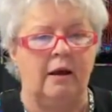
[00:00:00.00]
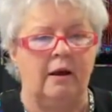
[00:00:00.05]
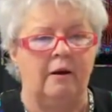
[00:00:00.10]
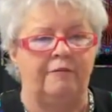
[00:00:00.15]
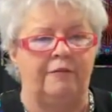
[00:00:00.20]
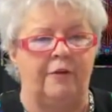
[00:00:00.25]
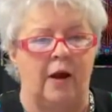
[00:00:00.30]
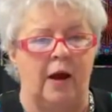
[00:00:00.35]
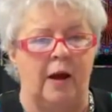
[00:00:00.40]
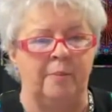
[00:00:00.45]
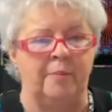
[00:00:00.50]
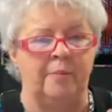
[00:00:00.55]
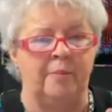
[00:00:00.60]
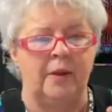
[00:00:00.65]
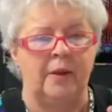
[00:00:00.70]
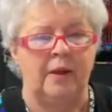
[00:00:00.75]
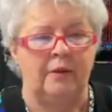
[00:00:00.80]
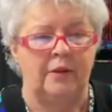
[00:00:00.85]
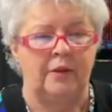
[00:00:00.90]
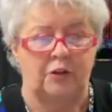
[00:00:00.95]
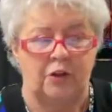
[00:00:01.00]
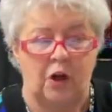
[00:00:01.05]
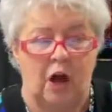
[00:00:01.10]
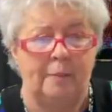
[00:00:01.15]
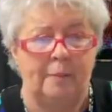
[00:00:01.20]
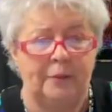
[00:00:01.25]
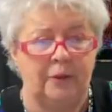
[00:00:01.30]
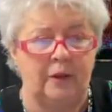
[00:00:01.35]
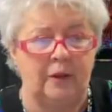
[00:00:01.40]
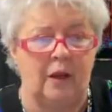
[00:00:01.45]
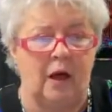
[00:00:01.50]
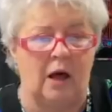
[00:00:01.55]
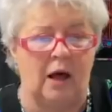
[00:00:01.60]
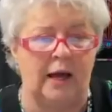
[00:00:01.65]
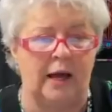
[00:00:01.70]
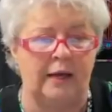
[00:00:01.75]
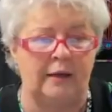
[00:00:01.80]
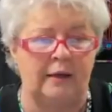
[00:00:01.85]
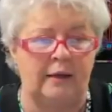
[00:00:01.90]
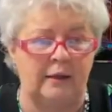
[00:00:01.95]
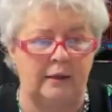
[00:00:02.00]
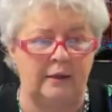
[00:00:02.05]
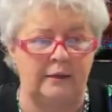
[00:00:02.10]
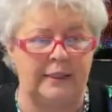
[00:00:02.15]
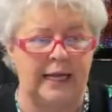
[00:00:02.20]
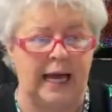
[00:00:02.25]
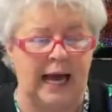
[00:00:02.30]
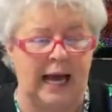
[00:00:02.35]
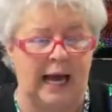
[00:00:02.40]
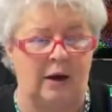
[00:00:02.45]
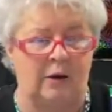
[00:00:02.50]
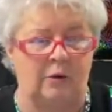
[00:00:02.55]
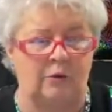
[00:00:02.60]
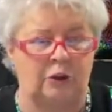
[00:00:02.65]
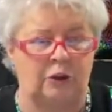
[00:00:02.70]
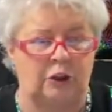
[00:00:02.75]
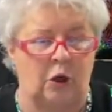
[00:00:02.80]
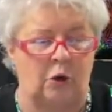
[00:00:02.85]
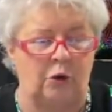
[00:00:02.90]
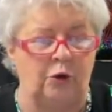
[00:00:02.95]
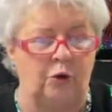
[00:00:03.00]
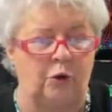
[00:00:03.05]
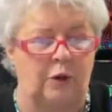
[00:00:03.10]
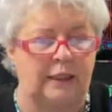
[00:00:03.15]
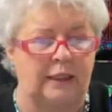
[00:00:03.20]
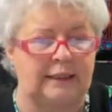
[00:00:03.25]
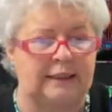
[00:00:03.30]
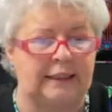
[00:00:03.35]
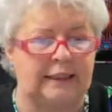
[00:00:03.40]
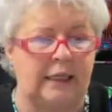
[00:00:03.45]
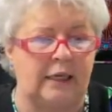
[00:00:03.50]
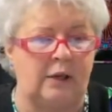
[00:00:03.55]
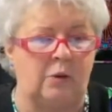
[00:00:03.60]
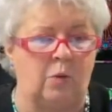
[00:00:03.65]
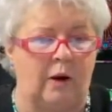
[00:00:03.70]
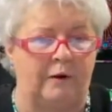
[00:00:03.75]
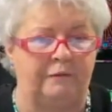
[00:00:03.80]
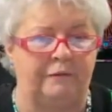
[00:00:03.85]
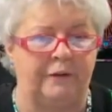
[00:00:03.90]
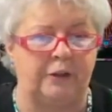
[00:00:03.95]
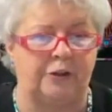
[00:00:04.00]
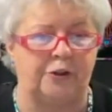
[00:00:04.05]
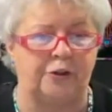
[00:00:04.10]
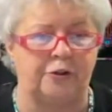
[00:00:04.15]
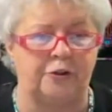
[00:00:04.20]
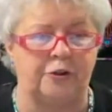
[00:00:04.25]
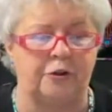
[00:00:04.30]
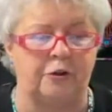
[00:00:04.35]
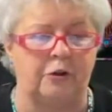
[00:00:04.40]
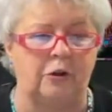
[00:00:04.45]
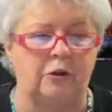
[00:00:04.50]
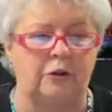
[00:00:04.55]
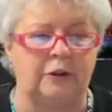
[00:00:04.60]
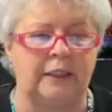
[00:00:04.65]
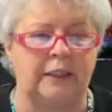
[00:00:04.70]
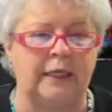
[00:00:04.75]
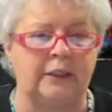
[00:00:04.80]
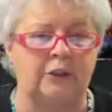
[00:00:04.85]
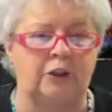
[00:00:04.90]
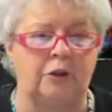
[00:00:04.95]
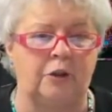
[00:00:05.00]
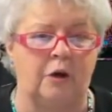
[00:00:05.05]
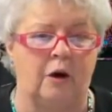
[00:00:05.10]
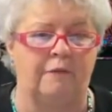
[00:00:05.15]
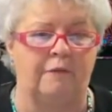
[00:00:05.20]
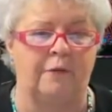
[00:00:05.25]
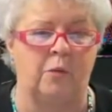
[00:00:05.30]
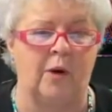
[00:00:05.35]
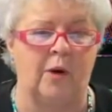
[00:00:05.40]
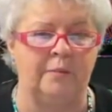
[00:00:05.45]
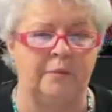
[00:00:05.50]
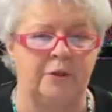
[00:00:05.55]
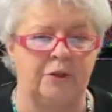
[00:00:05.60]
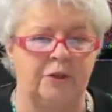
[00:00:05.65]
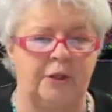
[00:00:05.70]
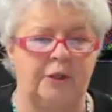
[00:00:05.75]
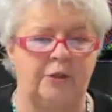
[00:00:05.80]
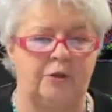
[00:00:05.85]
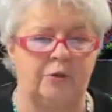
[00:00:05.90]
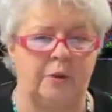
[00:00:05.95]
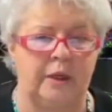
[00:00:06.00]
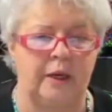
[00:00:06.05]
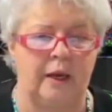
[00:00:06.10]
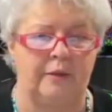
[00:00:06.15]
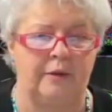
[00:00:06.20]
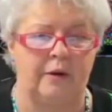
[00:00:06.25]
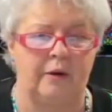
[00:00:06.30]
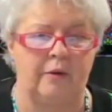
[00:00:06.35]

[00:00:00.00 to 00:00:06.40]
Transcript: from the top of the line down so you can see what features you're losing as you go from one machine to another.